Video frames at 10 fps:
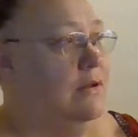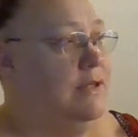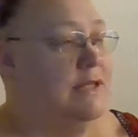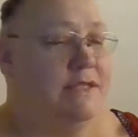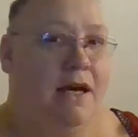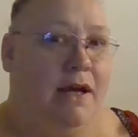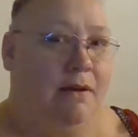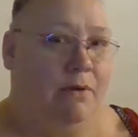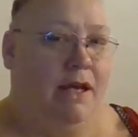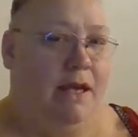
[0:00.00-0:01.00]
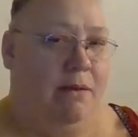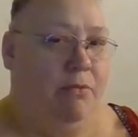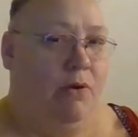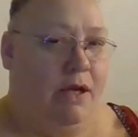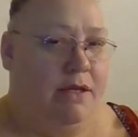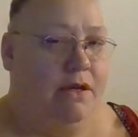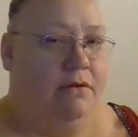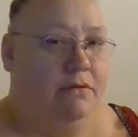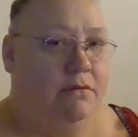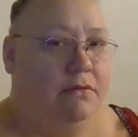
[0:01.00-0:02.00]
decide what I keep and what I
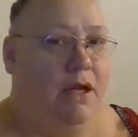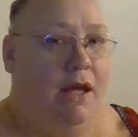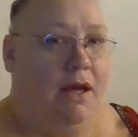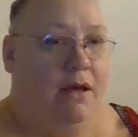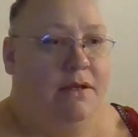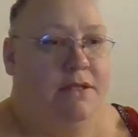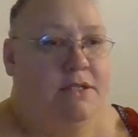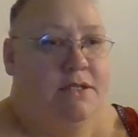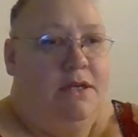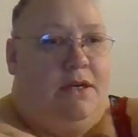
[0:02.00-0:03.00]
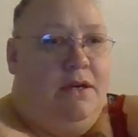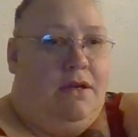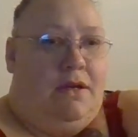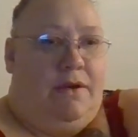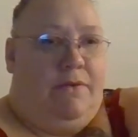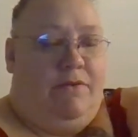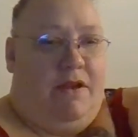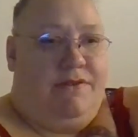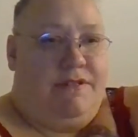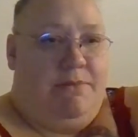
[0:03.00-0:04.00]
don't? And
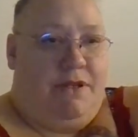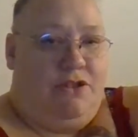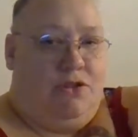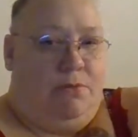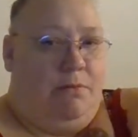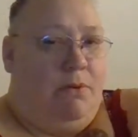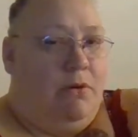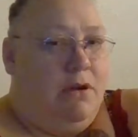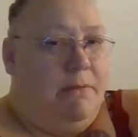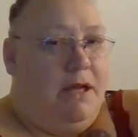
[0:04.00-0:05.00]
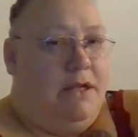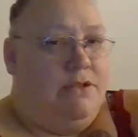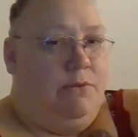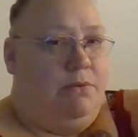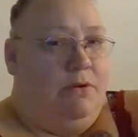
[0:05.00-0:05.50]
if something's super important to me and it's